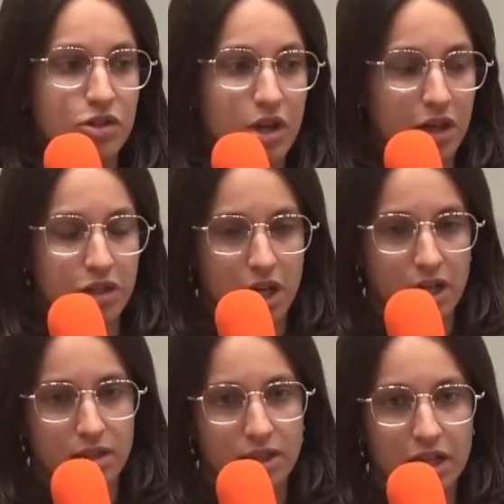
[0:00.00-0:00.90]

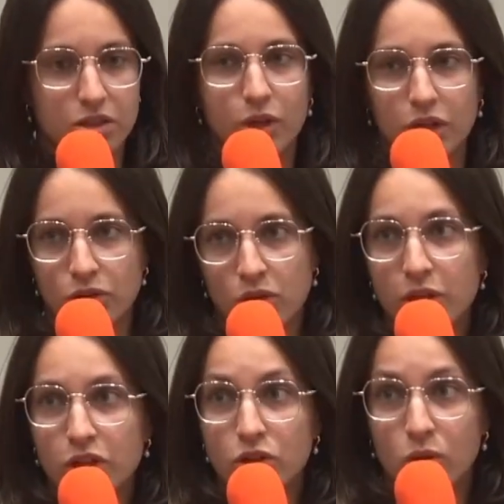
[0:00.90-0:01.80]
strategize, and that's where you know
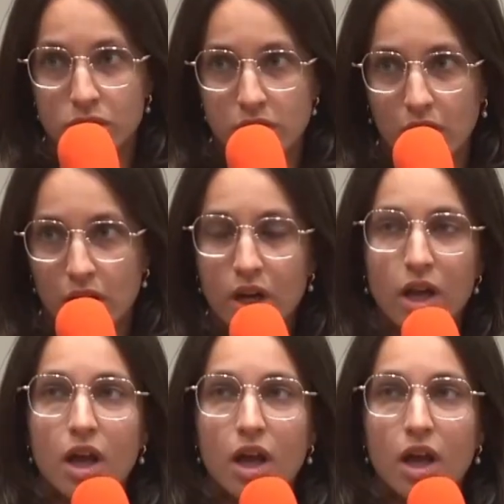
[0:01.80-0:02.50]
what your goals are.